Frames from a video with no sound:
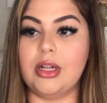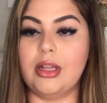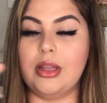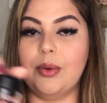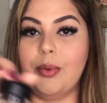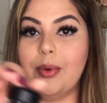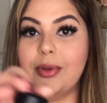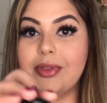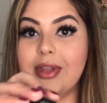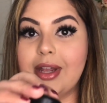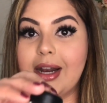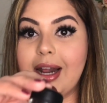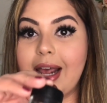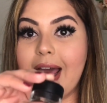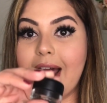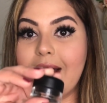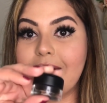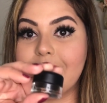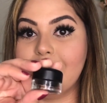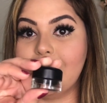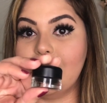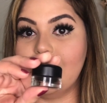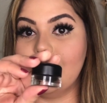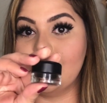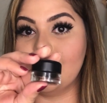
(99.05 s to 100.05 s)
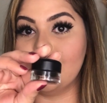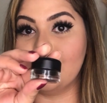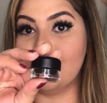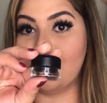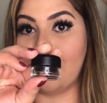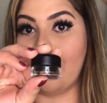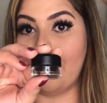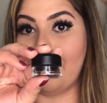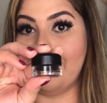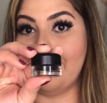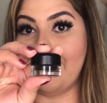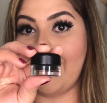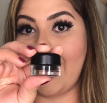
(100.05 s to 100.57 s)
and the one that I have here is
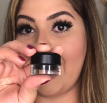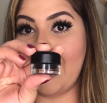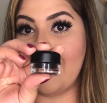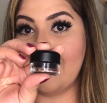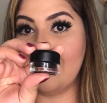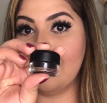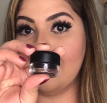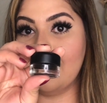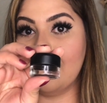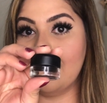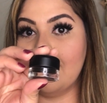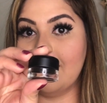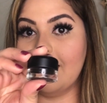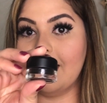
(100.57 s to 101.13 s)
from MAC,